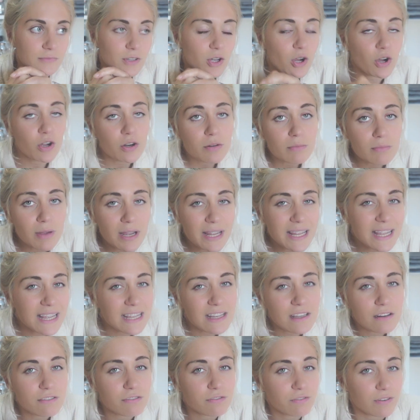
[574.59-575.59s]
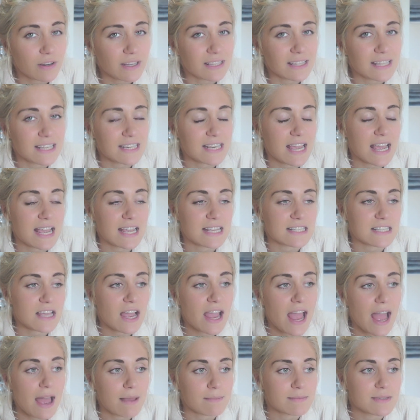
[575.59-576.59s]
On my eat freely days, I
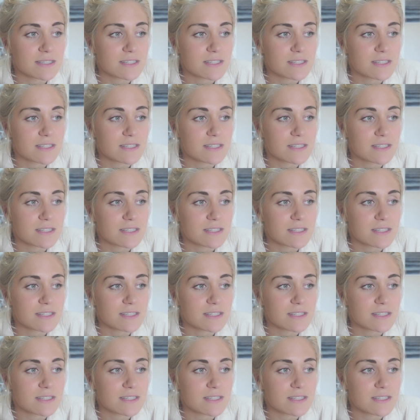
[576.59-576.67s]
am